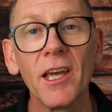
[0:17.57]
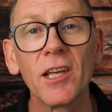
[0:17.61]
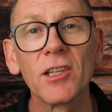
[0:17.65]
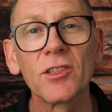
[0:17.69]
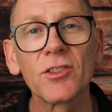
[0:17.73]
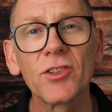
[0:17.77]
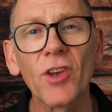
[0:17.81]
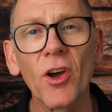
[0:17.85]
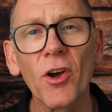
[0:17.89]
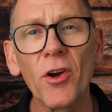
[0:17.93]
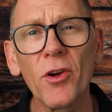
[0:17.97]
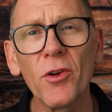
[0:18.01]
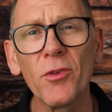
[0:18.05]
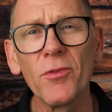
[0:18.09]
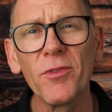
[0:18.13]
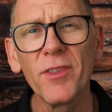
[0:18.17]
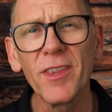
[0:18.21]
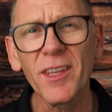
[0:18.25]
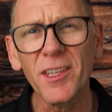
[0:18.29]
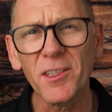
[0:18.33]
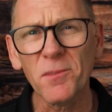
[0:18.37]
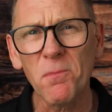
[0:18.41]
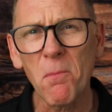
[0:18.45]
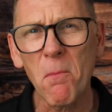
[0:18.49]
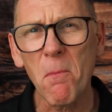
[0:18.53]
So
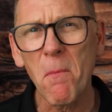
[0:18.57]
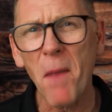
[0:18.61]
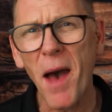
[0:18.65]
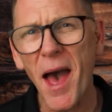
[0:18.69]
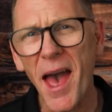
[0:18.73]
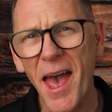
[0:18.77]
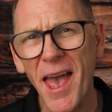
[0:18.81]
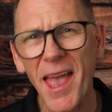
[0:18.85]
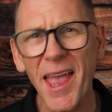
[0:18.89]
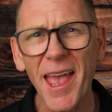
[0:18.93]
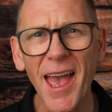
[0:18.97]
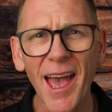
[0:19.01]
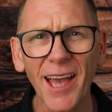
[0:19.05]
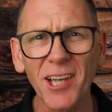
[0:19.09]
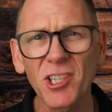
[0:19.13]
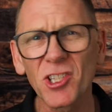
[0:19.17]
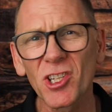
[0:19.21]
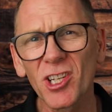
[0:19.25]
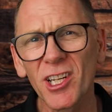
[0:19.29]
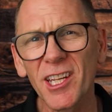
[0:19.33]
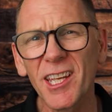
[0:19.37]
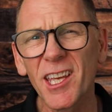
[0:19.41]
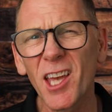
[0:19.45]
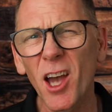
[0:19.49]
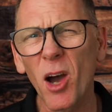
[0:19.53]
this may
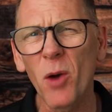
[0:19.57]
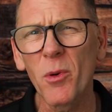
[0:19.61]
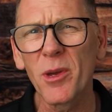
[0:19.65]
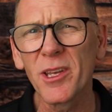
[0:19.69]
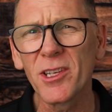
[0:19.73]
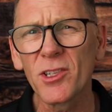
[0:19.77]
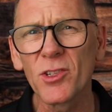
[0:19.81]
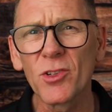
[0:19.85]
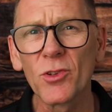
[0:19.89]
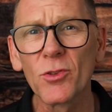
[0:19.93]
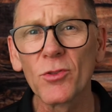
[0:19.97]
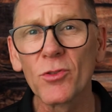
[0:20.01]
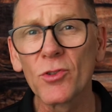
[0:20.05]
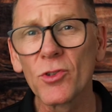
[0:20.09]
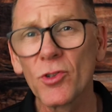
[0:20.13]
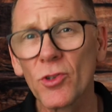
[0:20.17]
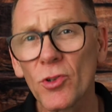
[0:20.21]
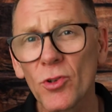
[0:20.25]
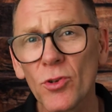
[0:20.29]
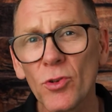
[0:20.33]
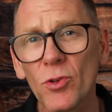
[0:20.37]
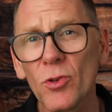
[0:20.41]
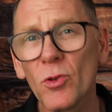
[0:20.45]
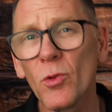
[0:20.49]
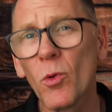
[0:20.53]
actually go into
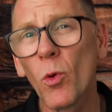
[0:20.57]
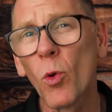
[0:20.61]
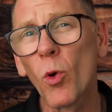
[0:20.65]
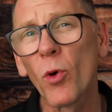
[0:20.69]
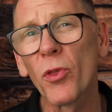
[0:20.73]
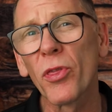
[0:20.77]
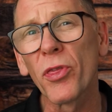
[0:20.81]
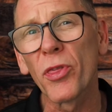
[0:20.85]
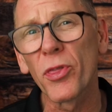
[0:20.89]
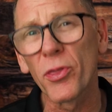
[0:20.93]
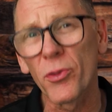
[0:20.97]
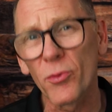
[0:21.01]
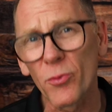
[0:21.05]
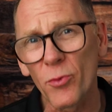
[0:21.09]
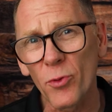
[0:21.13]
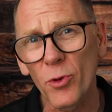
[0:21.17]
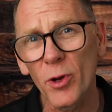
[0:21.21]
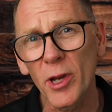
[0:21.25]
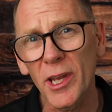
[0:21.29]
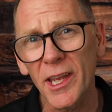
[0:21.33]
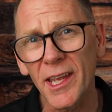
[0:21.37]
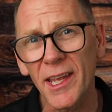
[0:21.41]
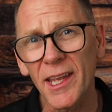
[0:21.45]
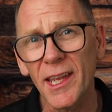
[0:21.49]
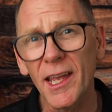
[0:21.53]
2 or
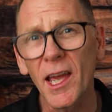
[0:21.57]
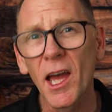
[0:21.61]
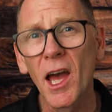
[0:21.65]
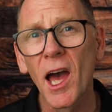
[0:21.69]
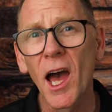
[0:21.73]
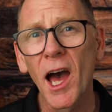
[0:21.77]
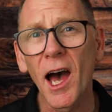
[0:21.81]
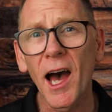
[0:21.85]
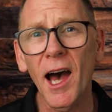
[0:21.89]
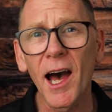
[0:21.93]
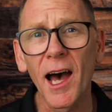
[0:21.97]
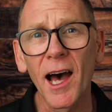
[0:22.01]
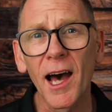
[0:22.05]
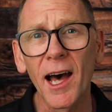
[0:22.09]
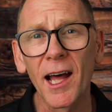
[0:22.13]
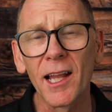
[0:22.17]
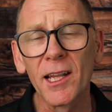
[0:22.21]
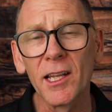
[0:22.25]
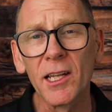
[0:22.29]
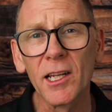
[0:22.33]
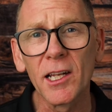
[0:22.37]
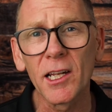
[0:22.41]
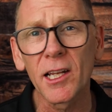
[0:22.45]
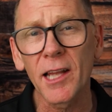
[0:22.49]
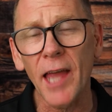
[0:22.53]
3
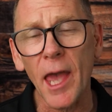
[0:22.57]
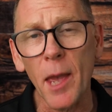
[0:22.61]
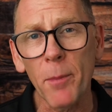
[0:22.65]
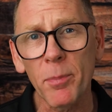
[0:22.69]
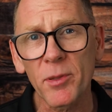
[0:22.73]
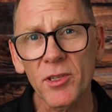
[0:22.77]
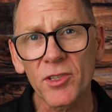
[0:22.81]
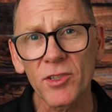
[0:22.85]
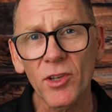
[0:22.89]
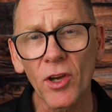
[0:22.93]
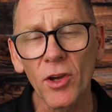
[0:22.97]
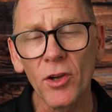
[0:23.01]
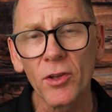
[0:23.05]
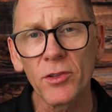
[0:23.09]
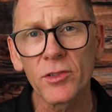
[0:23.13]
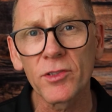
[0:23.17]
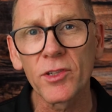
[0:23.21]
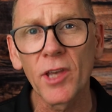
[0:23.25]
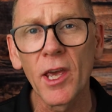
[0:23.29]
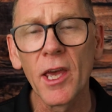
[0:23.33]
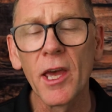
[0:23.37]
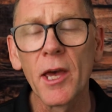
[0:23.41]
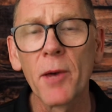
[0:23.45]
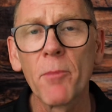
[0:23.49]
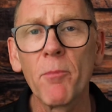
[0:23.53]
little
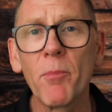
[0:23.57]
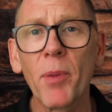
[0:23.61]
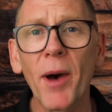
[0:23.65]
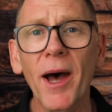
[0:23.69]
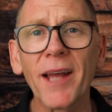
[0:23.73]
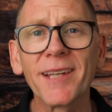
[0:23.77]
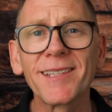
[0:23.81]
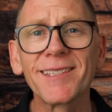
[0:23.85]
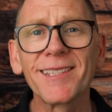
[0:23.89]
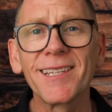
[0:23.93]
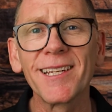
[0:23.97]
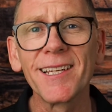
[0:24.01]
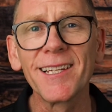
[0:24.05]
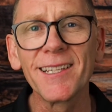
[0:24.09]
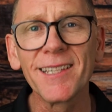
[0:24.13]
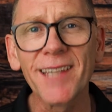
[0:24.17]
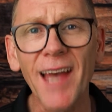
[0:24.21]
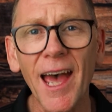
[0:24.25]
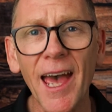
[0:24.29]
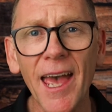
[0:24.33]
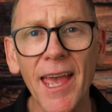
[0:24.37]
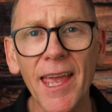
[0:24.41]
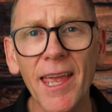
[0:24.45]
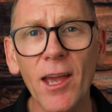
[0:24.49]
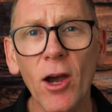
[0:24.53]
episodes, but
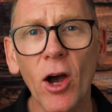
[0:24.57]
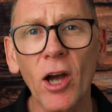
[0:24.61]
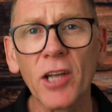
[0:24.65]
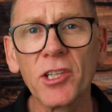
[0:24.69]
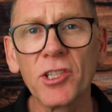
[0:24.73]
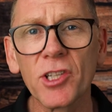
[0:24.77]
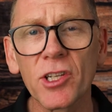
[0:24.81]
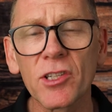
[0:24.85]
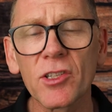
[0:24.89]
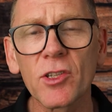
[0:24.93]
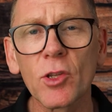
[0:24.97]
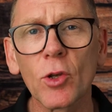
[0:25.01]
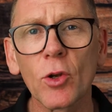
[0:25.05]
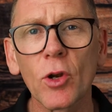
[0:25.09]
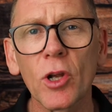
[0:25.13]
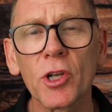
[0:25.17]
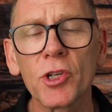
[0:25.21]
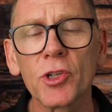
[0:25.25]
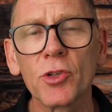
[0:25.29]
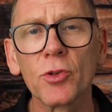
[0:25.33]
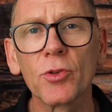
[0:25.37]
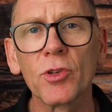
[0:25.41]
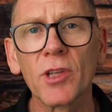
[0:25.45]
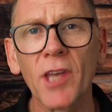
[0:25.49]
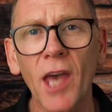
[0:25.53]
today I just thought I
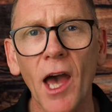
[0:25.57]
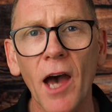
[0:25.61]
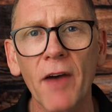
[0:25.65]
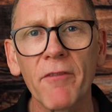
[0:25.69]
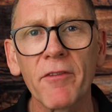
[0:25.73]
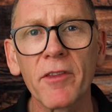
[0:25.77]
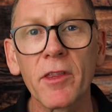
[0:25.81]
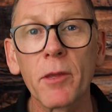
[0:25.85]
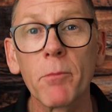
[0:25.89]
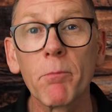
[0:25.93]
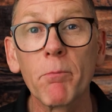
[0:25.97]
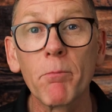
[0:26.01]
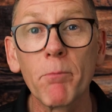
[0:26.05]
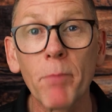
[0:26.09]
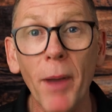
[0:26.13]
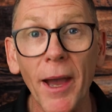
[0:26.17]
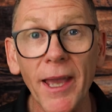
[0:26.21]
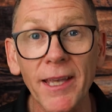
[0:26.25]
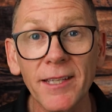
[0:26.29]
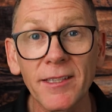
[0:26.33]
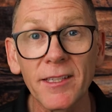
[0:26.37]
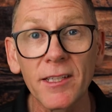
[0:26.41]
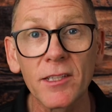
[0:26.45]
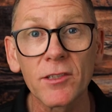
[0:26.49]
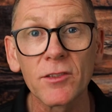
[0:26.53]
should cover the
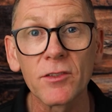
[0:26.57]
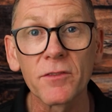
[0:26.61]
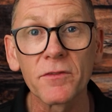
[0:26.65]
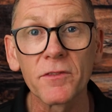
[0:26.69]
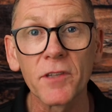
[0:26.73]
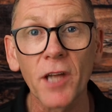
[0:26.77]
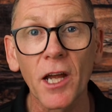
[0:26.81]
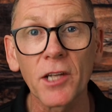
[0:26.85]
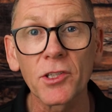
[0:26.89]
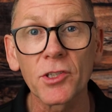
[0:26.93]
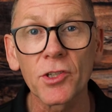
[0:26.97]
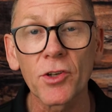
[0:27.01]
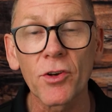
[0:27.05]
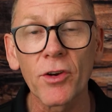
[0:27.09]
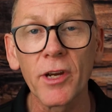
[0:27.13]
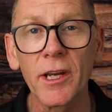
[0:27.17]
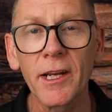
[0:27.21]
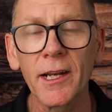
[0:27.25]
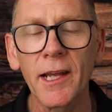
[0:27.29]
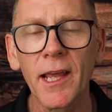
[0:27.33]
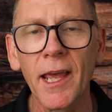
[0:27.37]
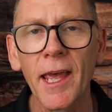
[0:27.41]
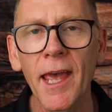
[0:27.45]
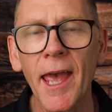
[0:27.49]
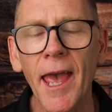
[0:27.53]
basics of
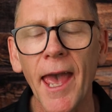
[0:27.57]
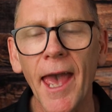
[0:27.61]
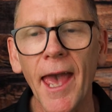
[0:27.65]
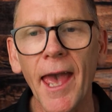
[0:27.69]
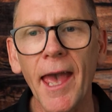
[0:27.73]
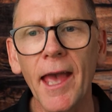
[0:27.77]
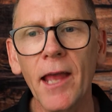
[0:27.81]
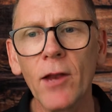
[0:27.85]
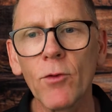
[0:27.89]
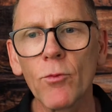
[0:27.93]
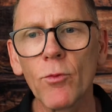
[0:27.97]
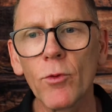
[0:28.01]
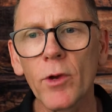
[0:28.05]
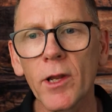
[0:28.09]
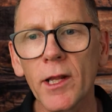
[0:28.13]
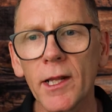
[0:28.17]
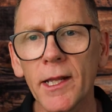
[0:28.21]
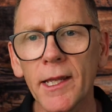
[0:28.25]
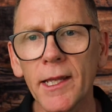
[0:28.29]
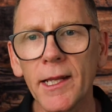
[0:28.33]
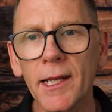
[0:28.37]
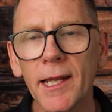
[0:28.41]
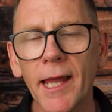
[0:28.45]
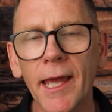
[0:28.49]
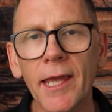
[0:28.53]
touchscreen and
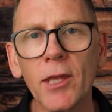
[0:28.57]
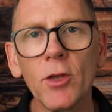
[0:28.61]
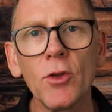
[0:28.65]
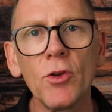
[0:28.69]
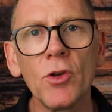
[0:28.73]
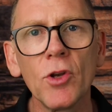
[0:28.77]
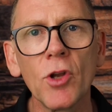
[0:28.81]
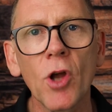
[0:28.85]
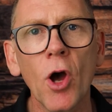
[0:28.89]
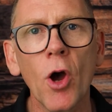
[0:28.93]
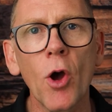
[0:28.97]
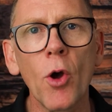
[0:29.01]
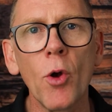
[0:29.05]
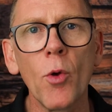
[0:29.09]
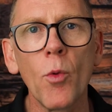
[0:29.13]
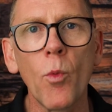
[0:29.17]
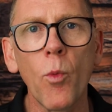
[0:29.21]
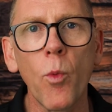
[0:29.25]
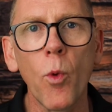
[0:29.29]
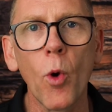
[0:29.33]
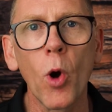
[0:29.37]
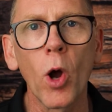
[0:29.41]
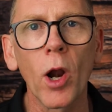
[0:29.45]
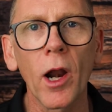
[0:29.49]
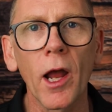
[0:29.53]
really let you know
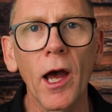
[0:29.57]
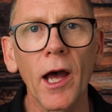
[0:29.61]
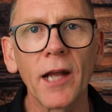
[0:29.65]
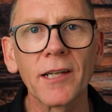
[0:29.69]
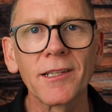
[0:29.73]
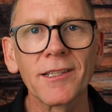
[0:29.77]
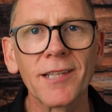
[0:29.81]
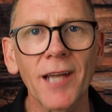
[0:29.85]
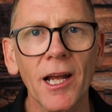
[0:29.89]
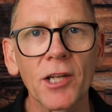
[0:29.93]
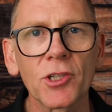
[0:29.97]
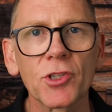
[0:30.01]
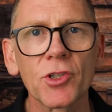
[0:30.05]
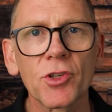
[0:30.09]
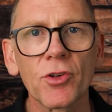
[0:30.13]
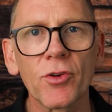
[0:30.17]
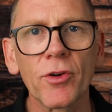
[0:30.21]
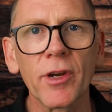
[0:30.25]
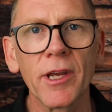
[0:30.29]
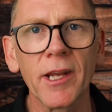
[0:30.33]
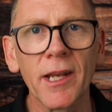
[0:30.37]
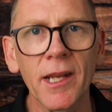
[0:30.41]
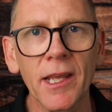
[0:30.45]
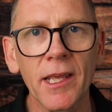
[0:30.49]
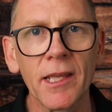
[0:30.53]
what a
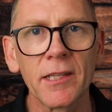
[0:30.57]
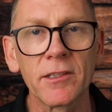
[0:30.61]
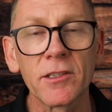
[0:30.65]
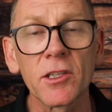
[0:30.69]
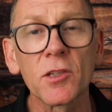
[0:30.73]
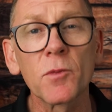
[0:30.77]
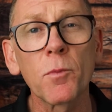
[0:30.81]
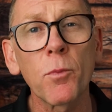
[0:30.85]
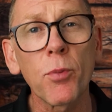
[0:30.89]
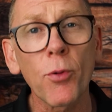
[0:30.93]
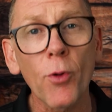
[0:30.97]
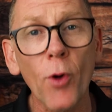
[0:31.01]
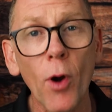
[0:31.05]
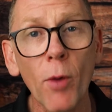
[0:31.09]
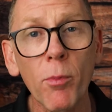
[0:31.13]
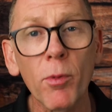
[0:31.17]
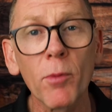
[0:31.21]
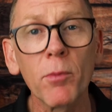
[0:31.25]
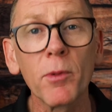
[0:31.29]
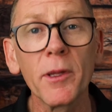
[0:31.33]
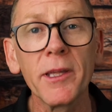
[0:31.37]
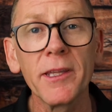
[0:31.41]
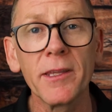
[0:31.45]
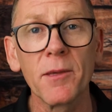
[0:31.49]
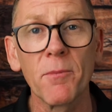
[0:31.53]
touchscreen is. It's
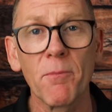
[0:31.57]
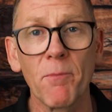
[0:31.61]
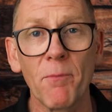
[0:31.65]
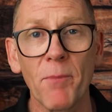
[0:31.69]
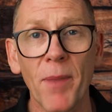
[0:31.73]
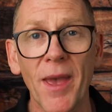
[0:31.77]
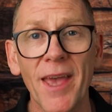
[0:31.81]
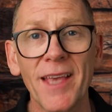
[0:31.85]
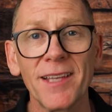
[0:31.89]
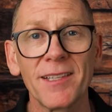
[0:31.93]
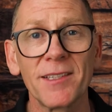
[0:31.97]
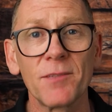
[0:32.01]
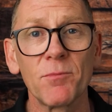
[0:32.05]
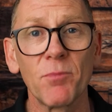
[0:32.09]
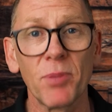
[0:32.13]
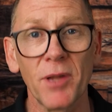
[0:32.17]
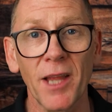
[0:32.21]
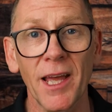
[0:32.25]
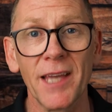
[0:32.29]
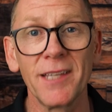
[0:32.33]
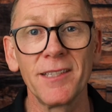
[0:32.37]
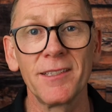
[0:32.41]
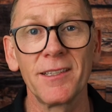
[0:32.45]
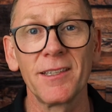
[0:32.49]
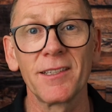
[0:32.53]
probably the best
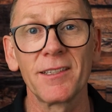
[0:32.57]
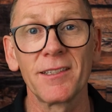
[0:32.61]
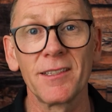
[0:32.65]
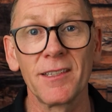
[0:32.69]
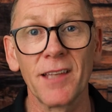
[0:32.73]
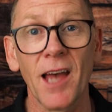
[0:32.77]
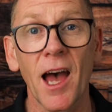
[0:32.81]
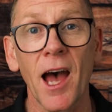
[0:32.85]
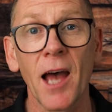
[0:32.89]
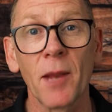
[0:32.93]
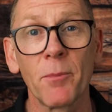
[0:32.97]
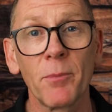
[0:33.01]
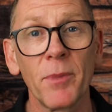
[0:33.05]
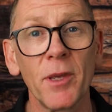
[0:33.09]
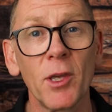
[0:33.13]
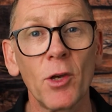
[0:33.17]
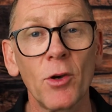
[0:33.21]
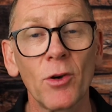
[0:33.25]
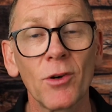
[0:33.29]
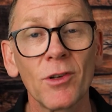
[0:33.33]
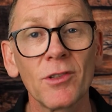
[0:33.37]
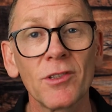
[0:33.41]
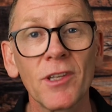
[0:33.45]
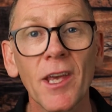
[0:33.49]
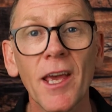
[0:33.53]
place to start
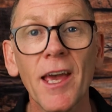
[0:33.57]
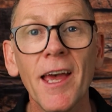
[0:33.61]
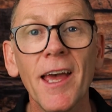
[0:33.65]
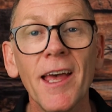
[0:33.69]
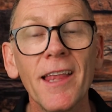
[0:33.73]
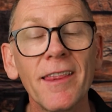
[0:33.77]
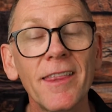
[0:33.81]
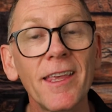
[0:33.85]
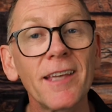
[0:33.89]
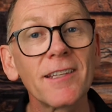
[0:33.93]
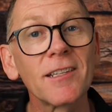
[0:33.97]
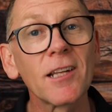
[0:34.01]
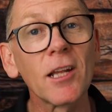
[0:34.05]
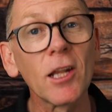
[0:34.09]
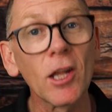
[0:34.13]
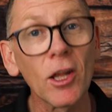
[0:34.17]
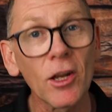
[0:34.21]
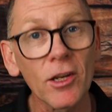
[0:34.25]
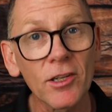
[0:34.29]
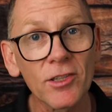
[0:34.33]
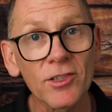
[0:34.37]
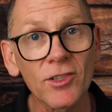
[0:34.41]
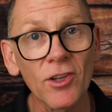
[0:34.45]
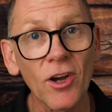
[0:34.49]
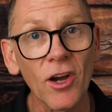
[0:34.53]
because there's a
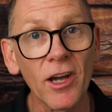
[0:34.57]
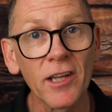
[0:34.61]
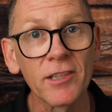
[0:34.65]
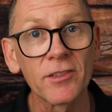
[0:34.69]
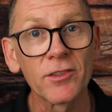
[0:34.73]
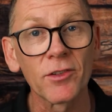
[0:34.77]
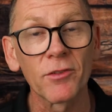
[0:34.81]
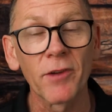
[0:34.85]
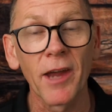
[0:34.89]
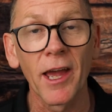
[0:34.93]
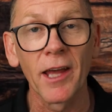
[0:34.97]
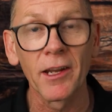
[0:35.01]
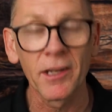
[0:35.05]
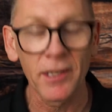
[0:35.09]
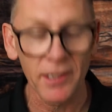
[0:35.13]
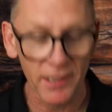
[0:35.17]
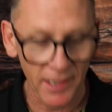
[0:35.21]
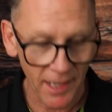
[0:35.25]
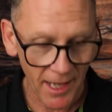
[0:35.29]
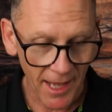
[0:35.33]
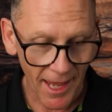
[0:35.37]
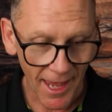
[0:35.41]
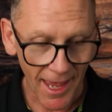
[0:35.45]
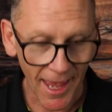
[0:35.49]
lot of science around it.